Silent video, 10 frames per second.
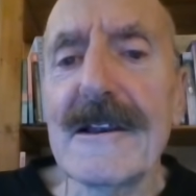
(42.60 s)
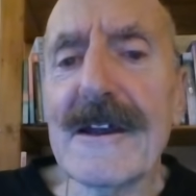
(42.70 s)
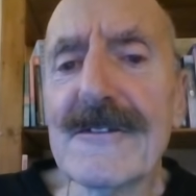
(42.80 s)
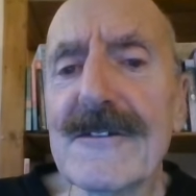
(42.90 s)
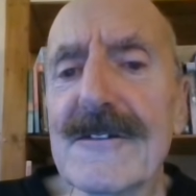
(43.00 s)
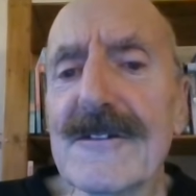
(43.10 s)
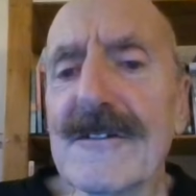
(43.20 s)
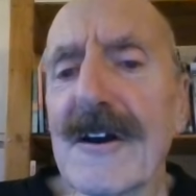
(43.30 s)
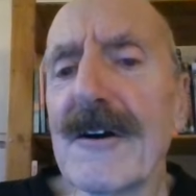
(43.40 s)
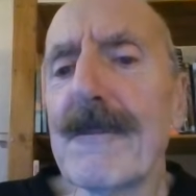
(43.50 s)
Let's
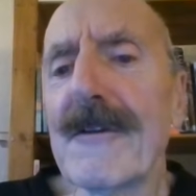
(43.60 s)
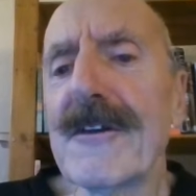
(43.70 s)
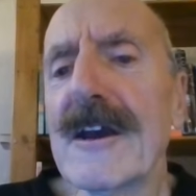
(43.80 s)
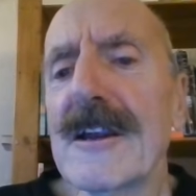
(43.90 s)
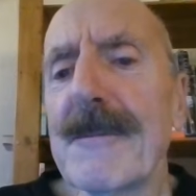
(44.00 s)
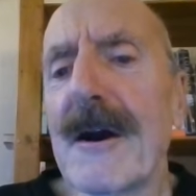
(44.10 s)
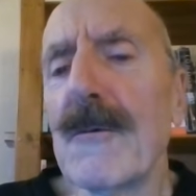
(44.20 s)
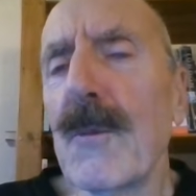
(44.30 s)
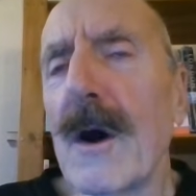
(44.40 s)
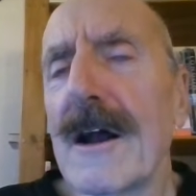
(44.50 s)
start by thinking
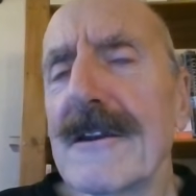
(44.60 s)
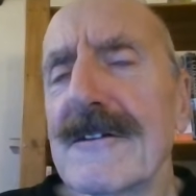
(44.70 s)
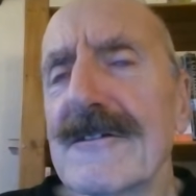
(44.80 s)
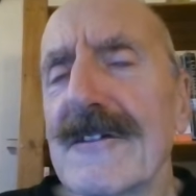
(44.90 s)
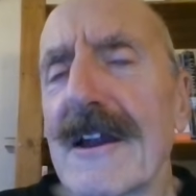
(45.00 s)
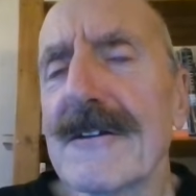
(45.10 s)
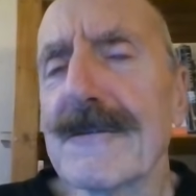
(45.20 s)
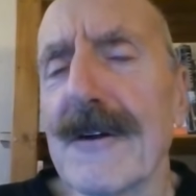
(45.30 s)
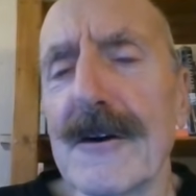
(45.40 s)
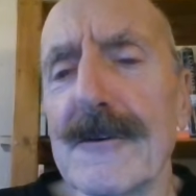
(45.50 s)
about wireless
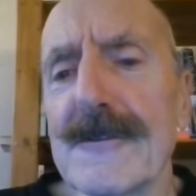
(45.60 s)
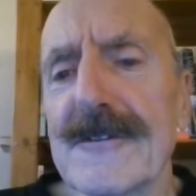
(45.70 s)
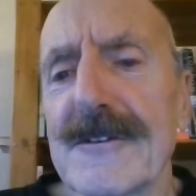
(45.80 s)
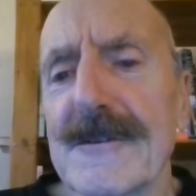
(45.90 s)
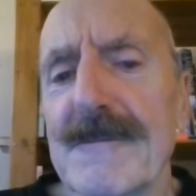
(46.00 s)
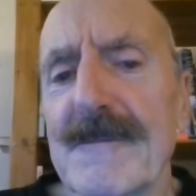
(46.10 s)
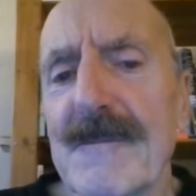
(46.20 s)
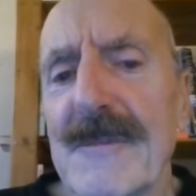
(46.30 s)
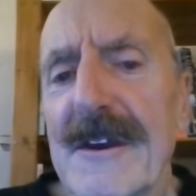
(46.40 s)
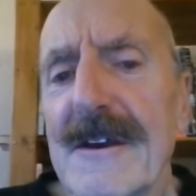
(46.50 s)
telephones.
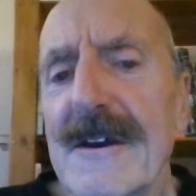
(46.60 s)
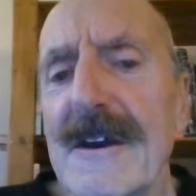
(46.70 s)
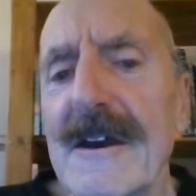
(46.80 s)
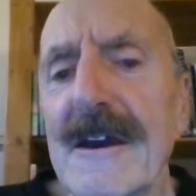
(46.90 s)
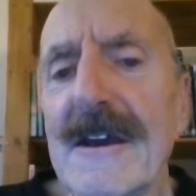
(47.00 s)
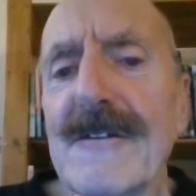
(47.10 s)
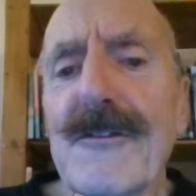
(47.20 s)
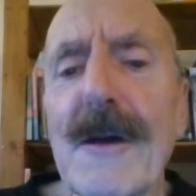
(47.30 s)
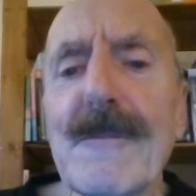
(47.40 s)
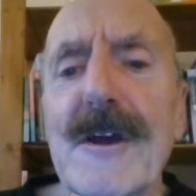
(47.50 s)
In the
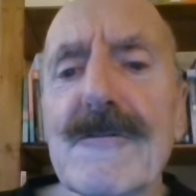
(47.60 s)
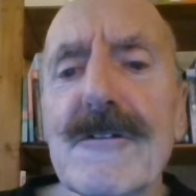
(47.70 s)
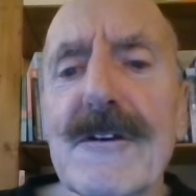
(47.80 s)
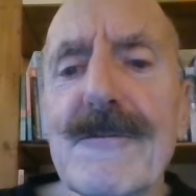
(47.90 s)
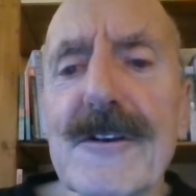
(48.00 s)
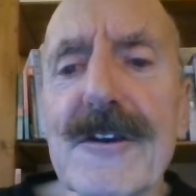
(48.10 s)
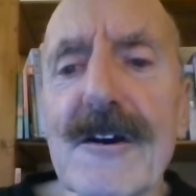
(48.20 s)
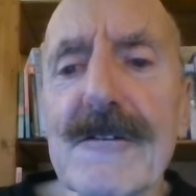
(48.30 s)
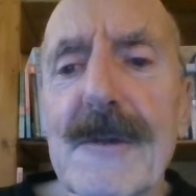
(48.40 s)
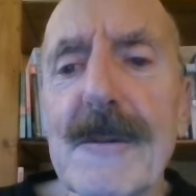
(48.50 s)
thumbnail to this video,
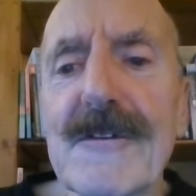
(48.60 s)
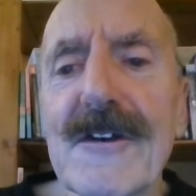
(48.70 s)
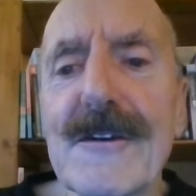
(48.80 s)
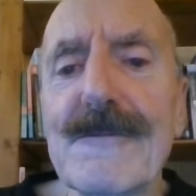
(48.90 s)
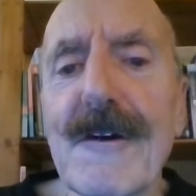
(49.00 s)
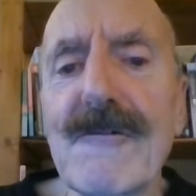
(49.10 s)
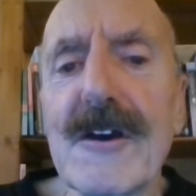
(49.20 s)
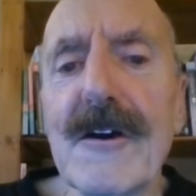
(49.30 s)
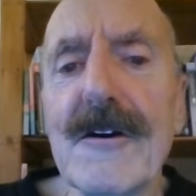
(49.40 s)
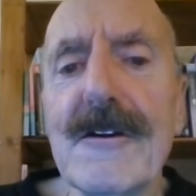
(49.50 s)
may be seen a
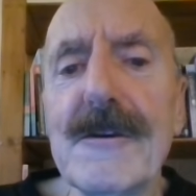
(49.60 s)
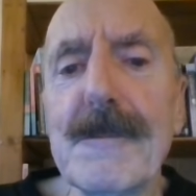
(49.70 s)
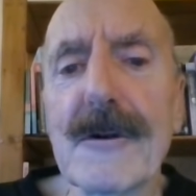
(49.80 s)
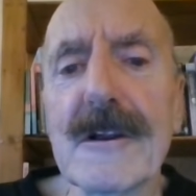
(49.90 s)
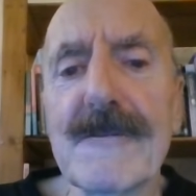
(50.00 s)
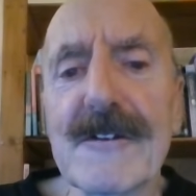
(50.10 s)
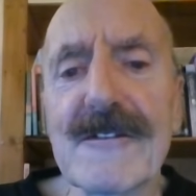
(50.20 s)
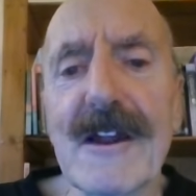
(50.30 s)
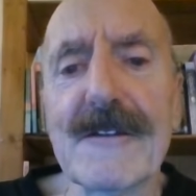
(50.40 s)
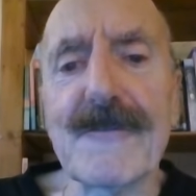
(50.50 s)
very early model of a
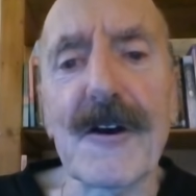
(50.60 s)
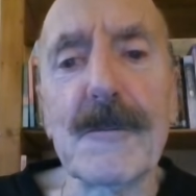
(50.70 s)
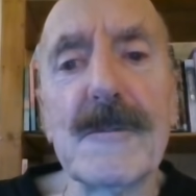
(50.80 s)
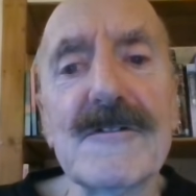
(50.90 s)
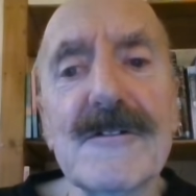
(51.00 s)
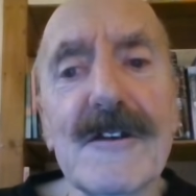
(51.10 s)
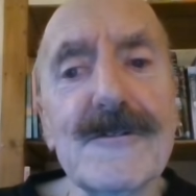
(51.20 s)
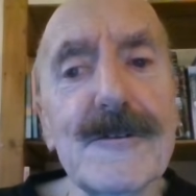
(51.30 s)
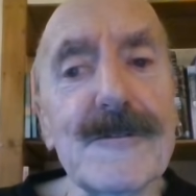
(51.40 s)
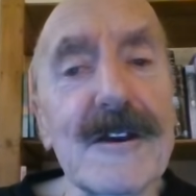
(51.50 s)
telephone which
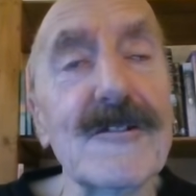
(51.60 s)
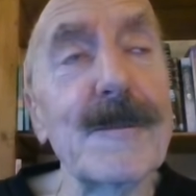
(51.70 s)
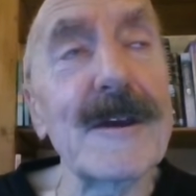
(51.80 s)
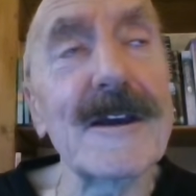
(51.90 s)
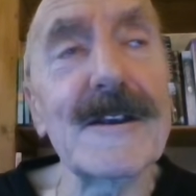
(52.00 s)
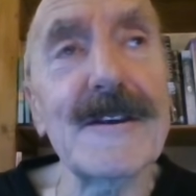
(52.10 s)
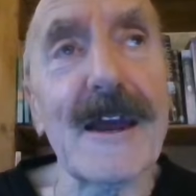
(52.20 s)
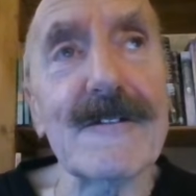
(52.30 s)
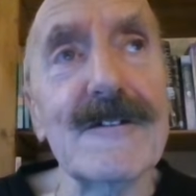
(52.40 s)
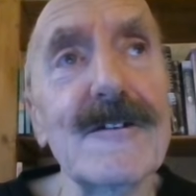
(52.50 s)
does not need to be
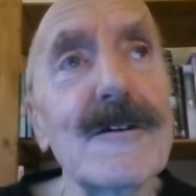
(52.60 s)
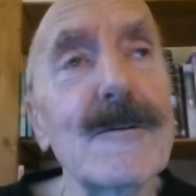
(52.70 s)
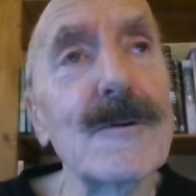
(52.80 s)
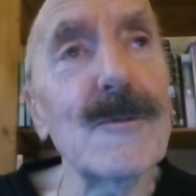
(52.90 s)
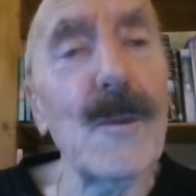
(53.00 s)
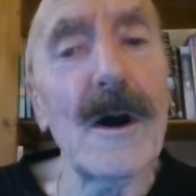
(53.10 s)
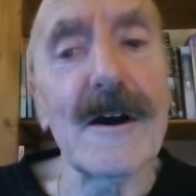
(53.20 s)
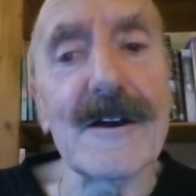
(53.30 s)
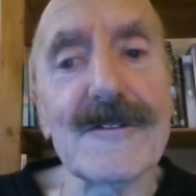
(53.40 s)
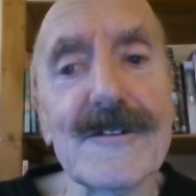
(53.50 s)
connected with
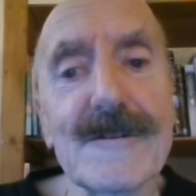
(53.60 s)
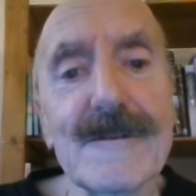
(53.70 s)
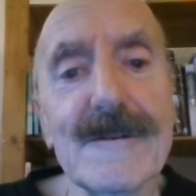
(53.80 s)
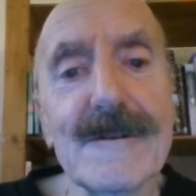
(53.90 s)
wires.